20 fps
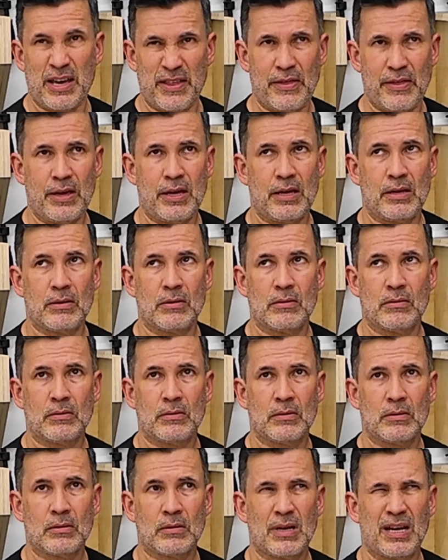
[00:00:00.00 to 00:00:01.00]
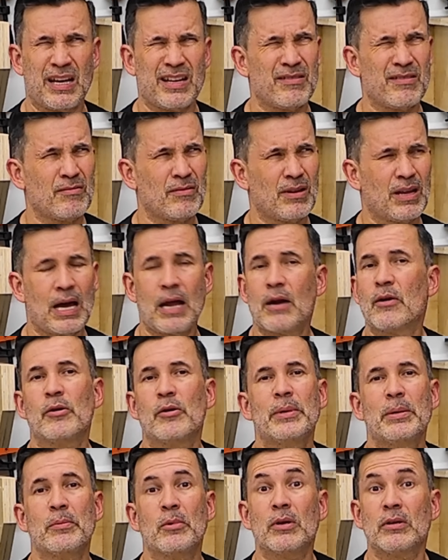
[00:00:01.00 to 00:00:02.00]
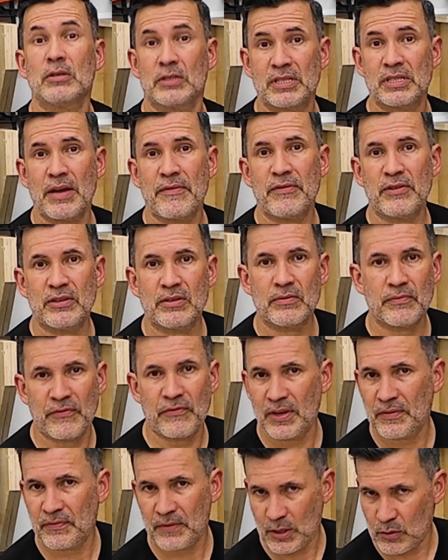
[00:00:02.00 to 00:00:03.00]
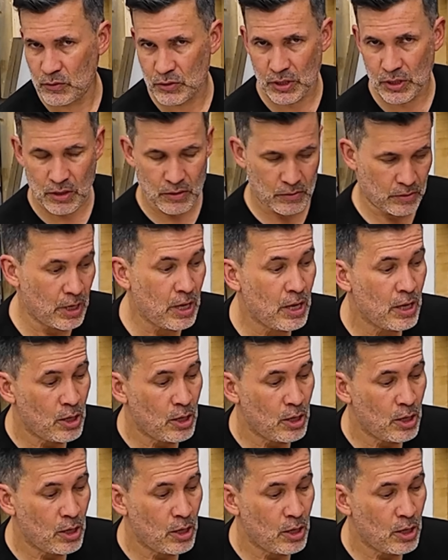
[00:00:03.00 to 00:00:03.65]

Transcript: I think. I don't remember, $7.50 or so.